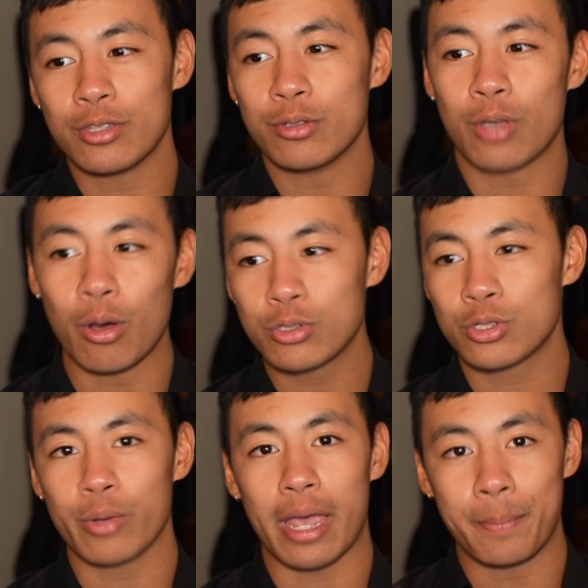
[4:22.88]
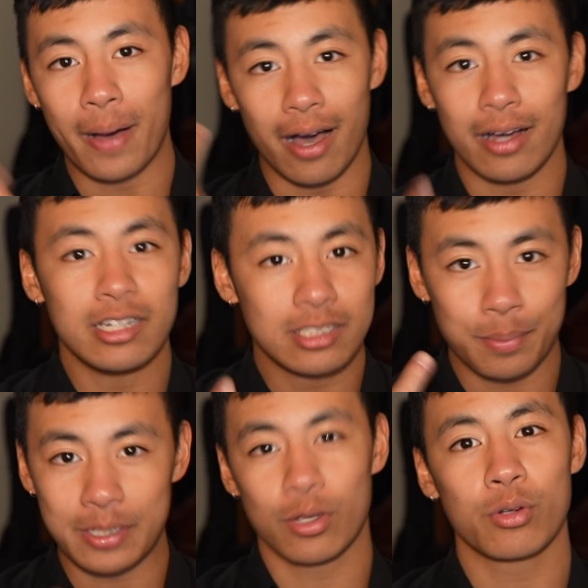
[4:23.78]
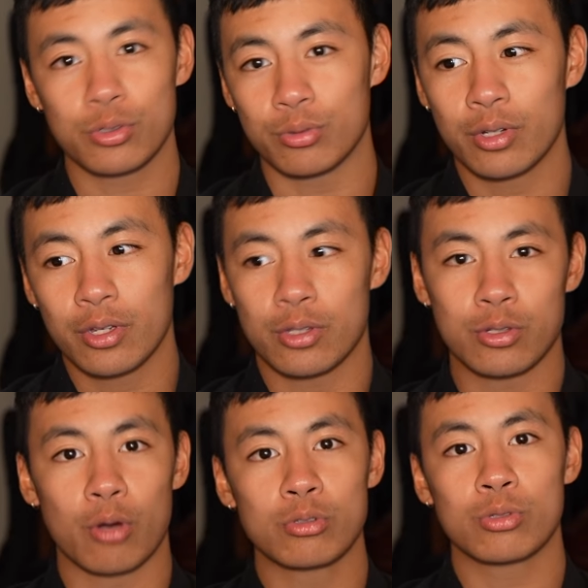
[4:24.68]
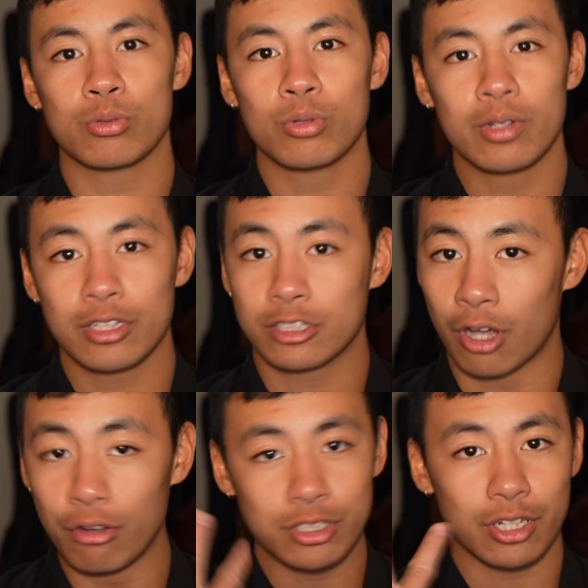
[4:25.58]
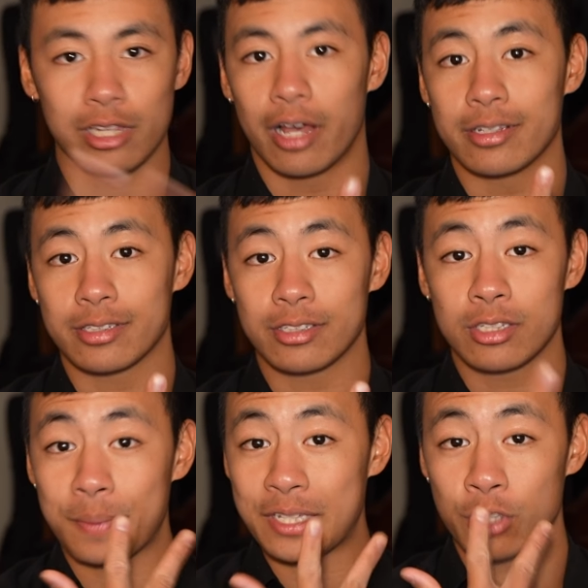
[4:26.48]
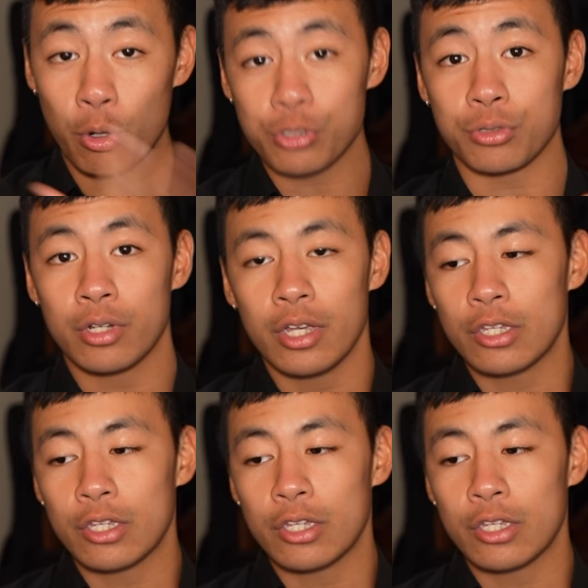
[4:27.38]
You go to a bar to be social. You go to salsa classes to be social.